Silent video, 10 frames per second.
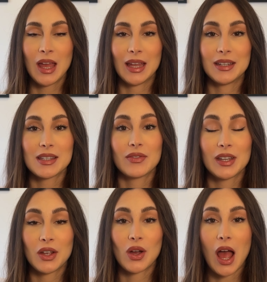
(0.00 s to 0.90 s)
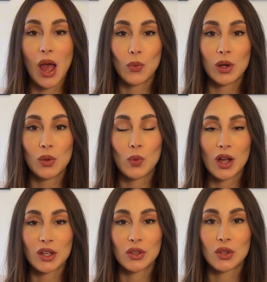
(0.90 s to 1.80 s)
In this video, I will
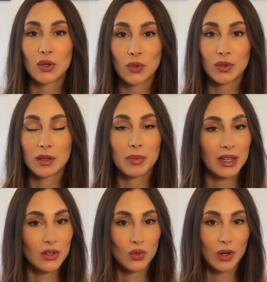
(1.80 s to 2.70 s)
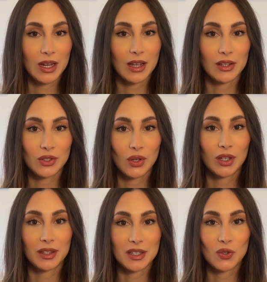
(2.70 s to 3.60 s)
walk you through the biggest trade I
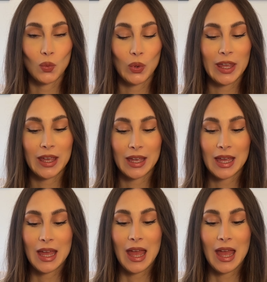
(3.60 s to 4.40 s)
took this week,